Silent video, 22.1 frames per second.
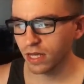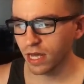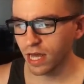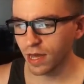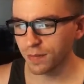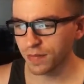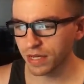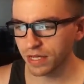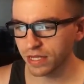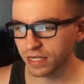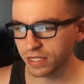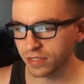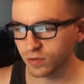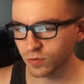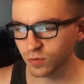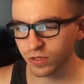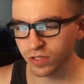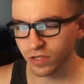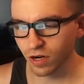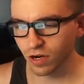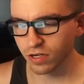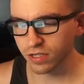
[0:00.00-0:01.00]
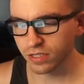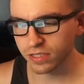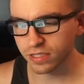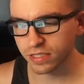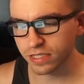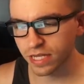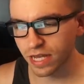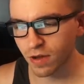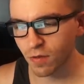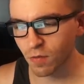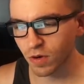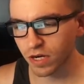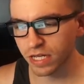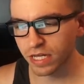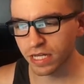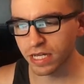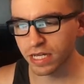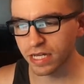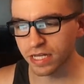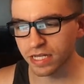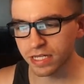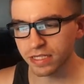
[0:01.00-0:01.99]
I mean, it's really hard to say what
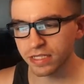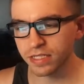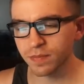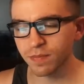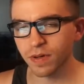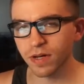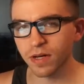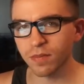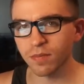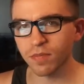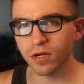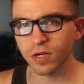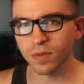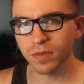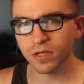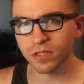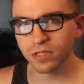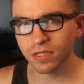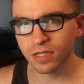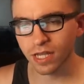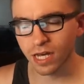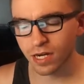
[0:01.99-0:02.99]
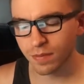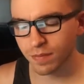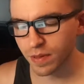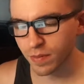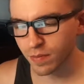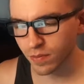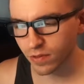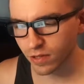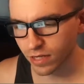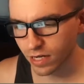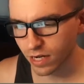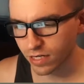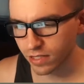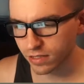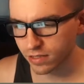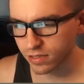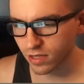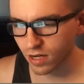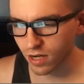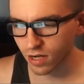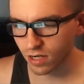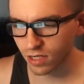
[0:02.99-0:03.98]
it is, but pretty much a lot of people are kind of
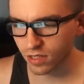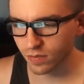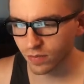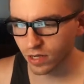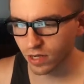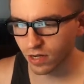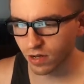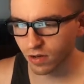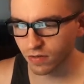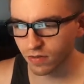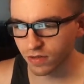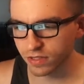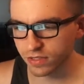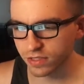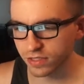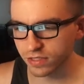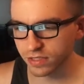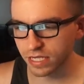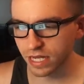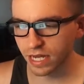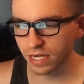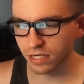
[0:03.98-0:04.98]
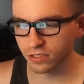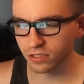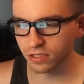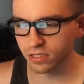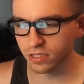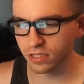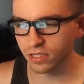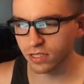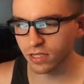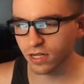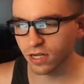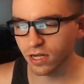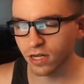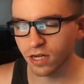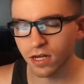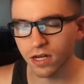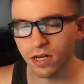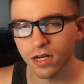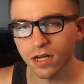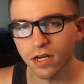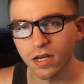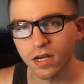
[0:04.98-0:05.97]
talking about how this is actually a